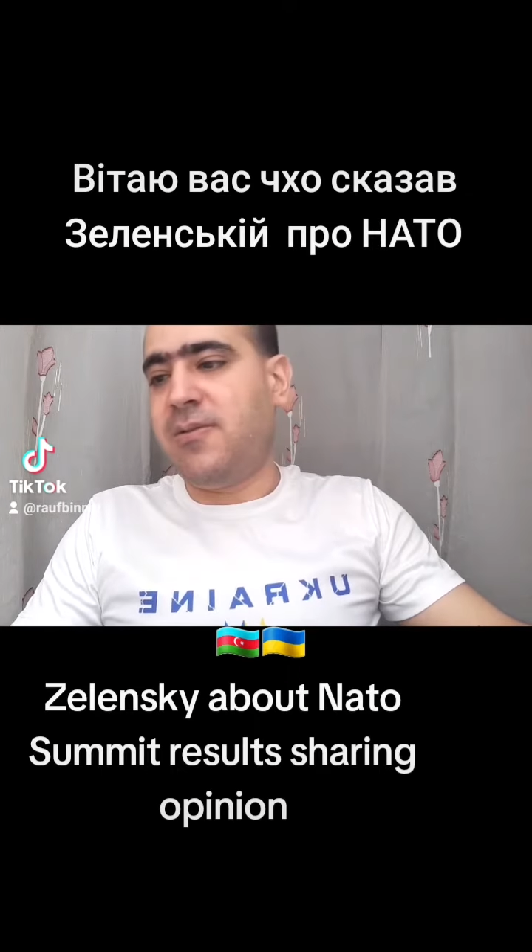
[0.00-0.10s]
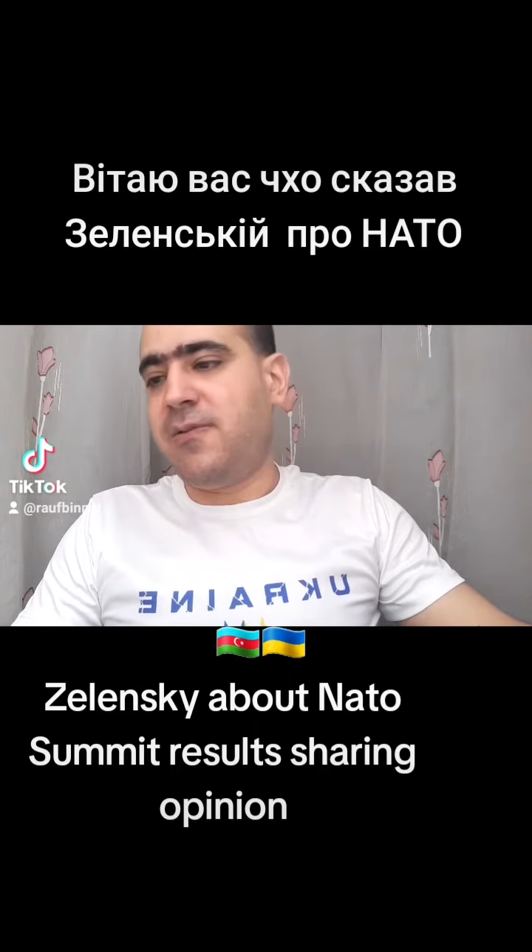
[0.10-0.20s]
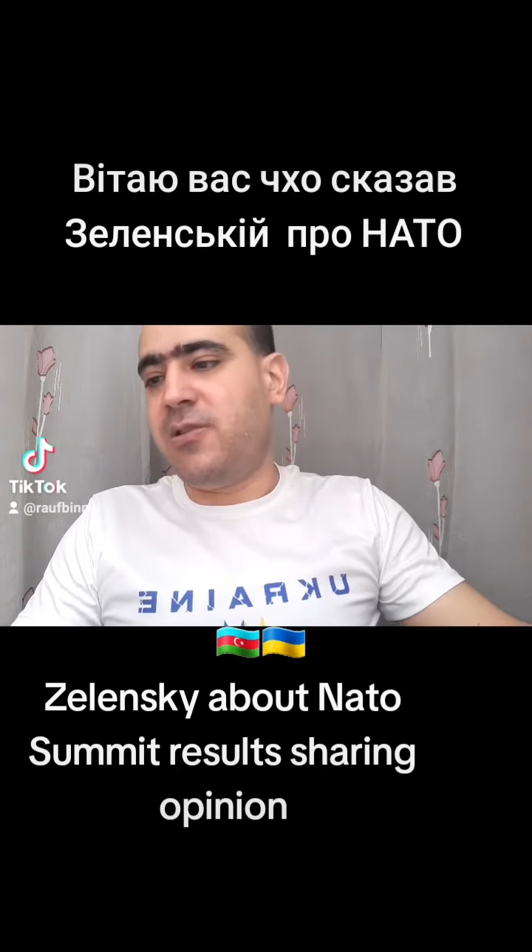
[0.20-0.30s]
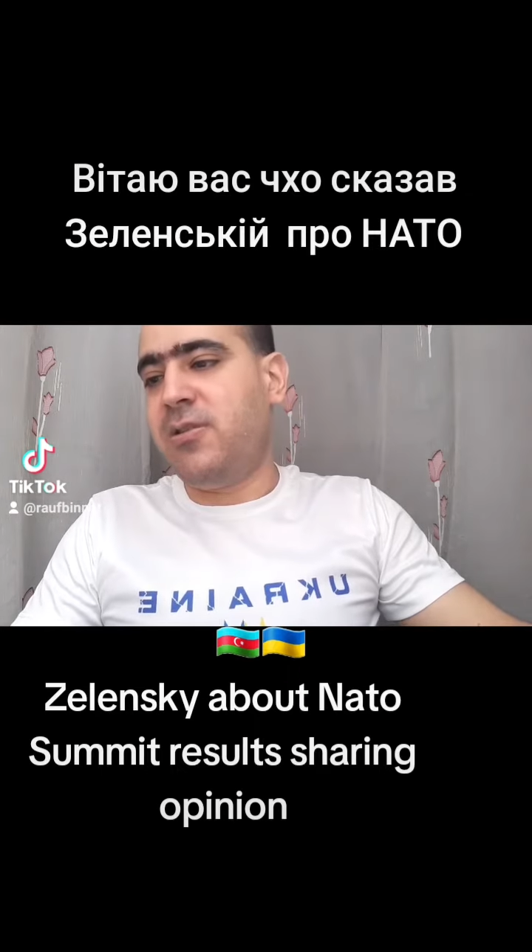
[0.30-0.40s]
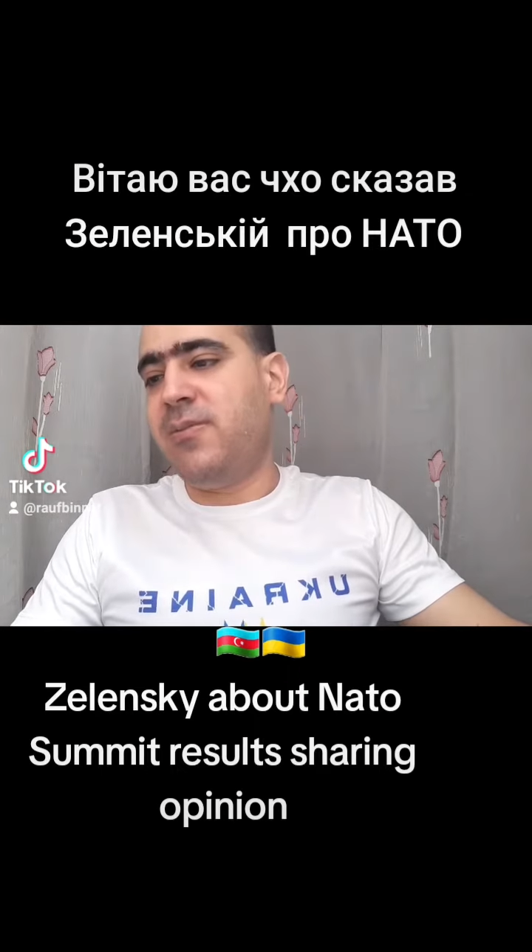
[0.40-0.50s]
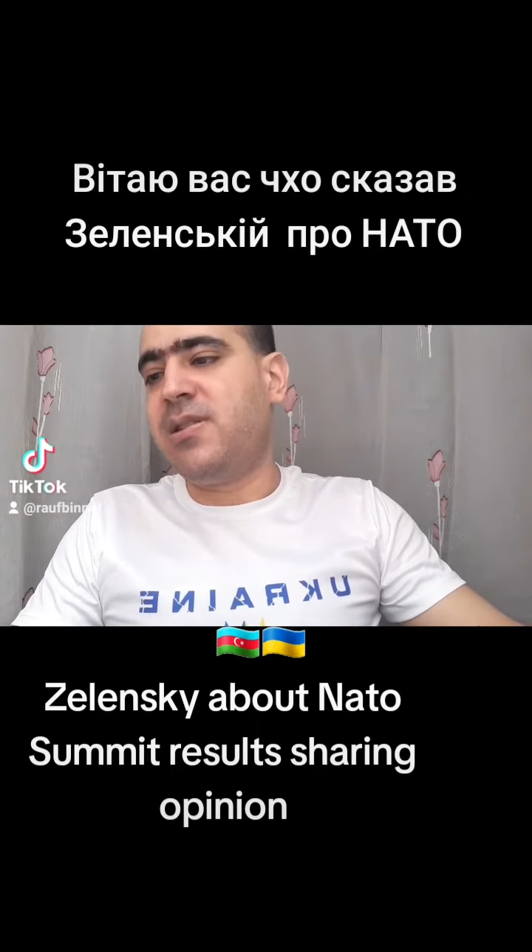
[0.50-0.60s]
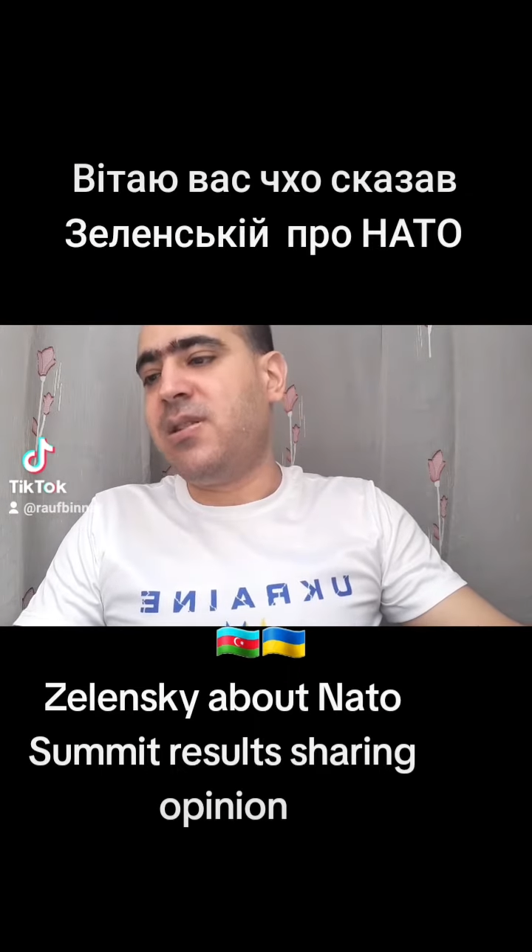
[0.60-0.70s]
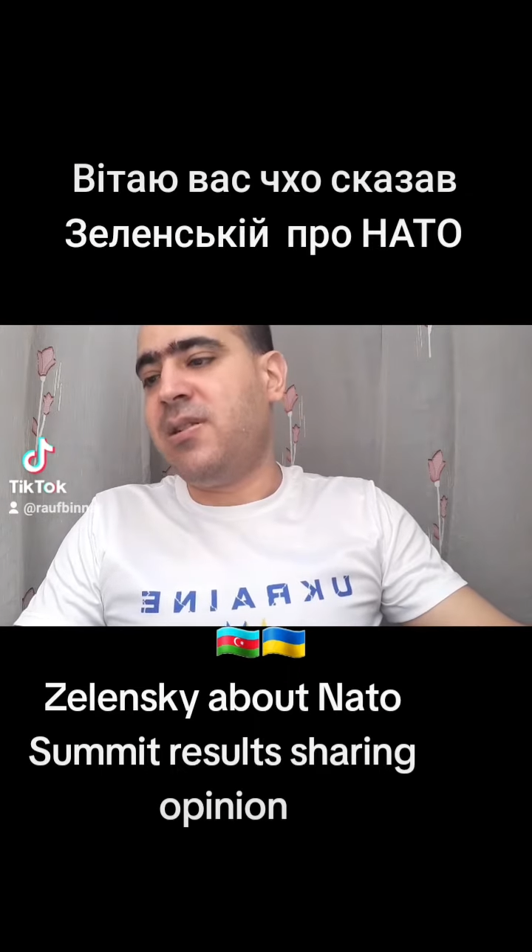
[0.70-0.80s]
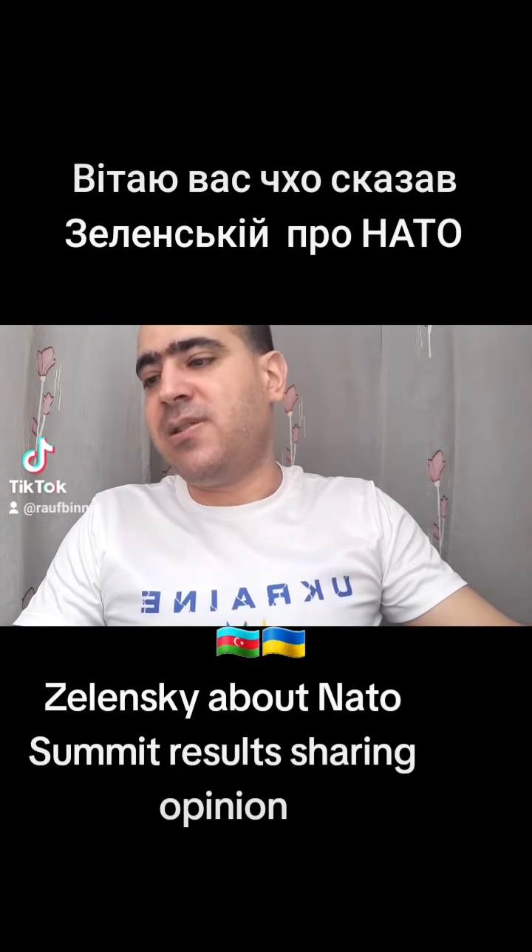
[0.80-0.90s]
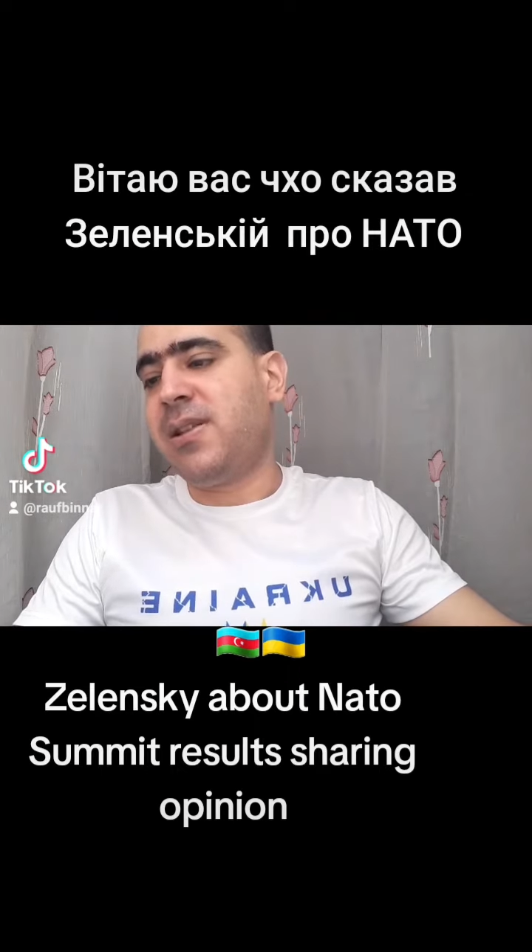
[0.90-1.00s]
Volodymyr
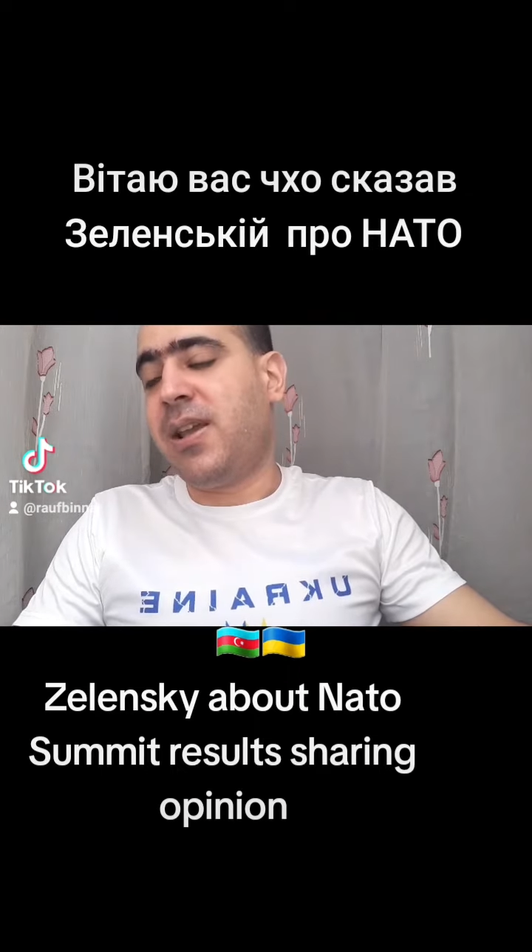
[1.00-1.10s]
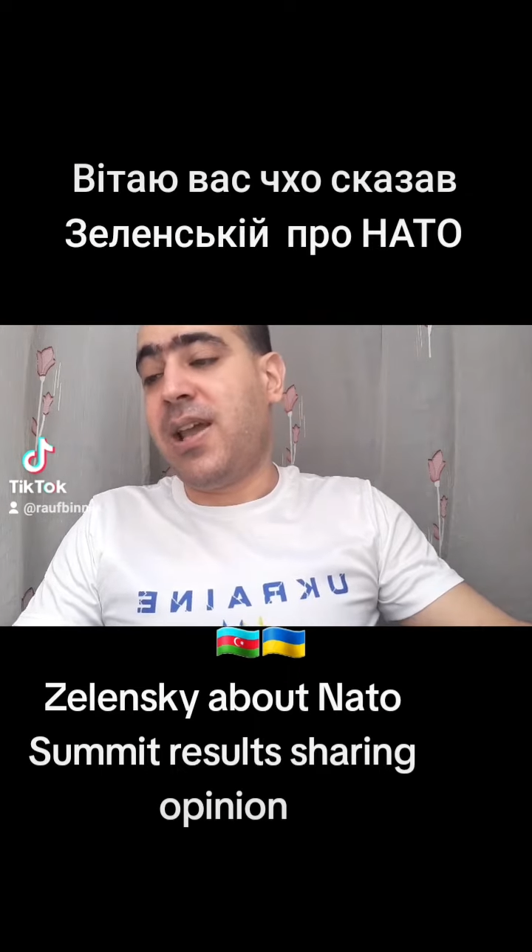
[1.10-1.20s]
Zelensky.